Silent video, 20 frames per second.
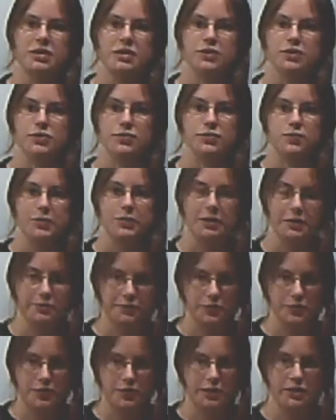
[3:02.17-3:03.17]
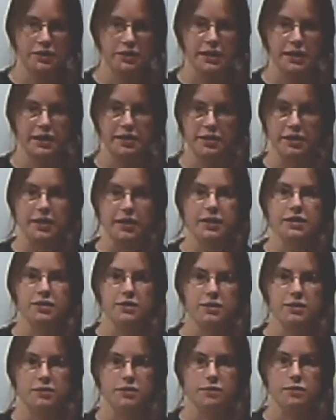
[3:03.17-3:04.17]
says, well, if you think that,
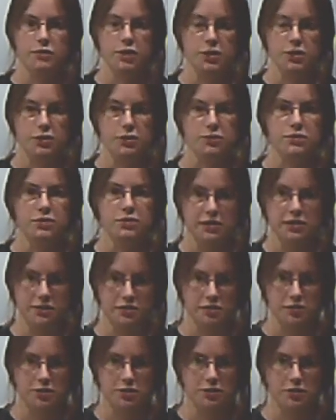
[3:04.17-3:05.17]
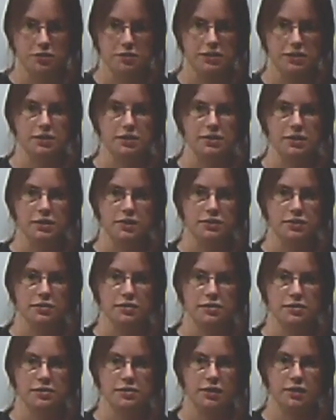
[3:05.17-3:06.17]
then, you know, listen to your
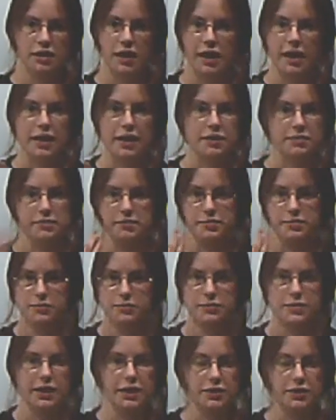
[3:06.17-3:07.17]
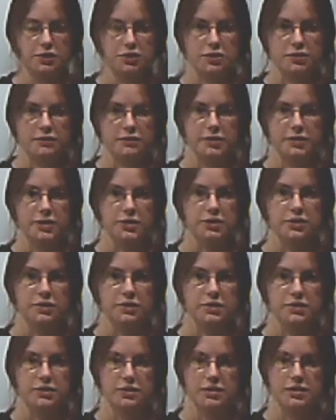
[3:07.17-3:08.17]
instincts. I am not going to finish
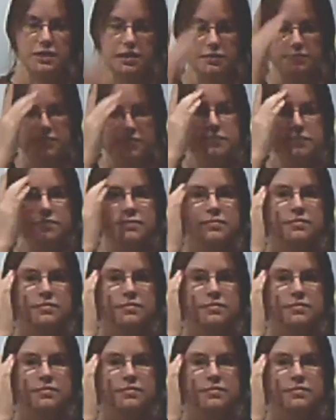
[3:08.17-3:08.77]
this in time.